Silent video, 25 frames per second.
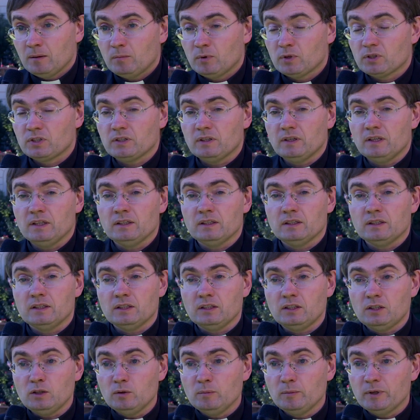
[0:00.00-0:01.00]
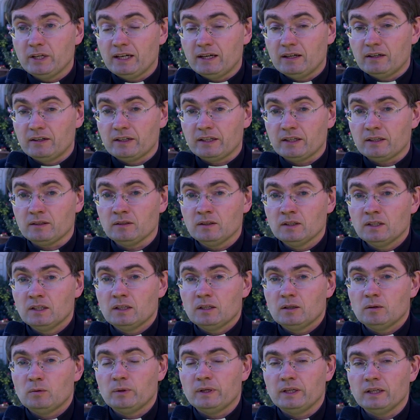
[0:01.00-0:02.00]
But in the human area,
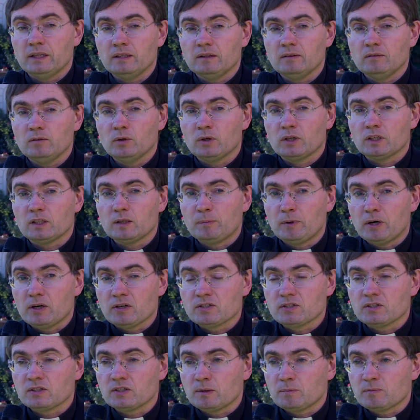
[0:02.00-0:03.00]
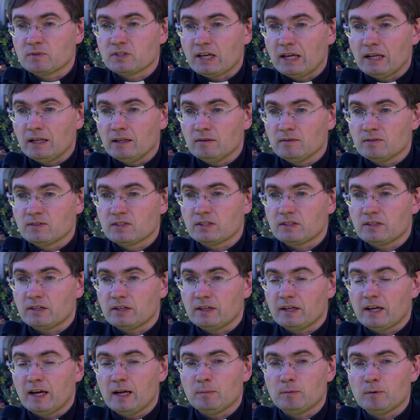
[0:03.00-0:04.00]
we look at the person themselves
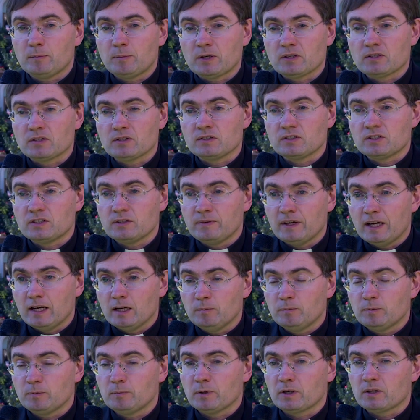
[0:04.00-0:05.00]
to help a person develop,